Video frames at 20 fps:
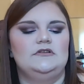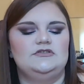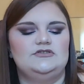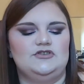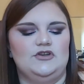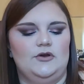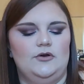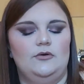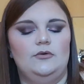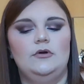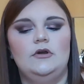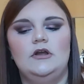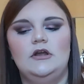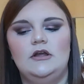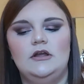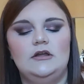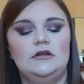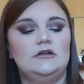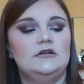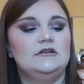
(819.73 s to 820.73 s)
So
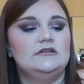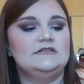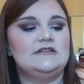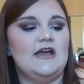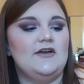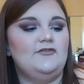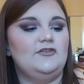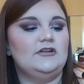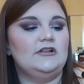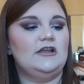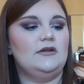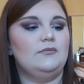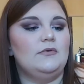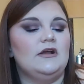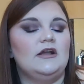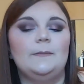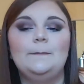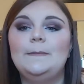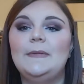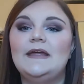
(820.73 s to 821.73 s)
definitely
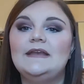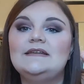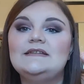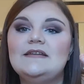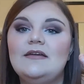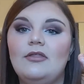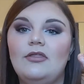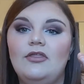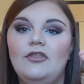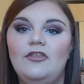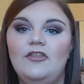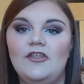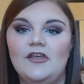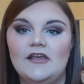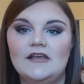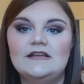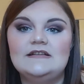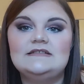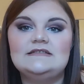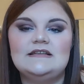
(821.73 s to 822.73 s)
recommend
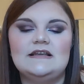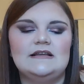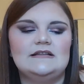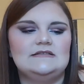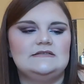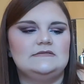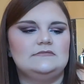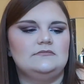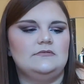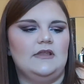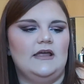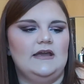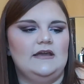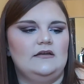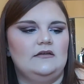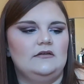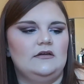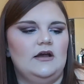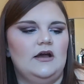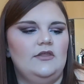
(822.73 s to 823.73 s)
this. It's
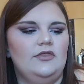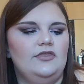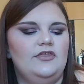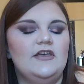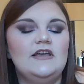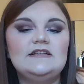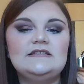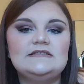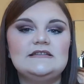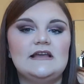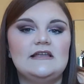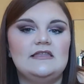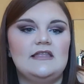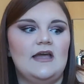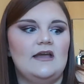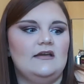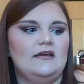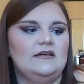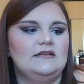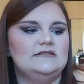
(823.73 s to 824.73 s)
like this and
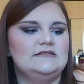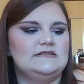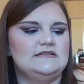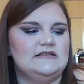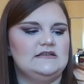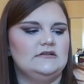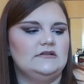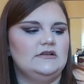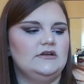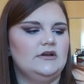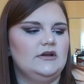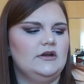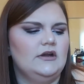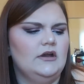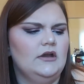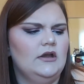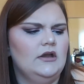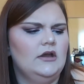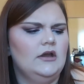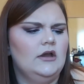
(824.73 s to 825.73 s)
that concealer
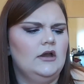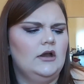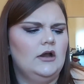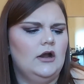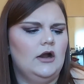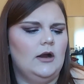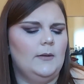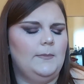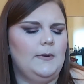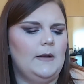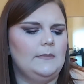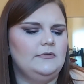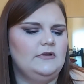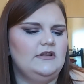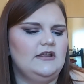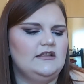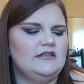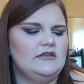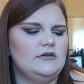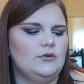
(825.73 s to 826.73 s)
are probably
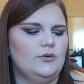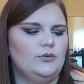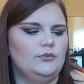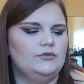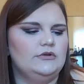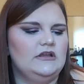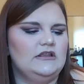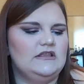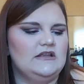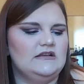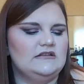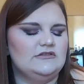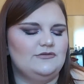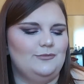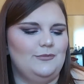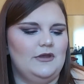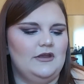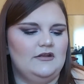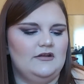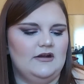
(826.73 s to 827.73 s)
like the only things
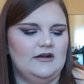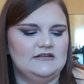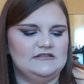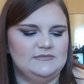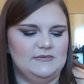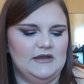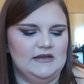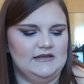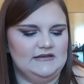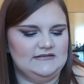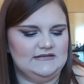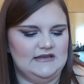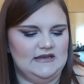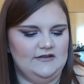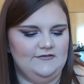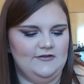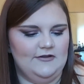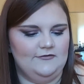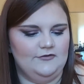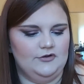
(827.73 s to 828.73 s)
from It Cosmetics that
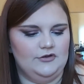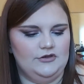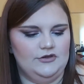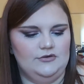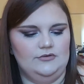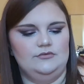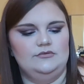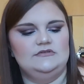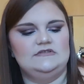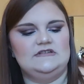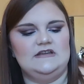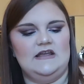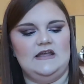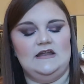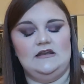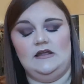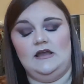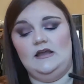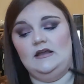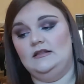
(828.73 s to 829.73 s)
I've ever used,
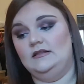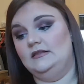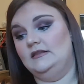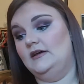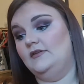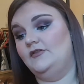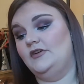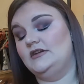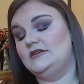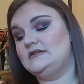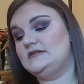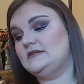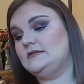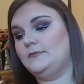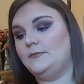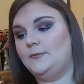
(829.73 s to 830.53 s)
and I love it.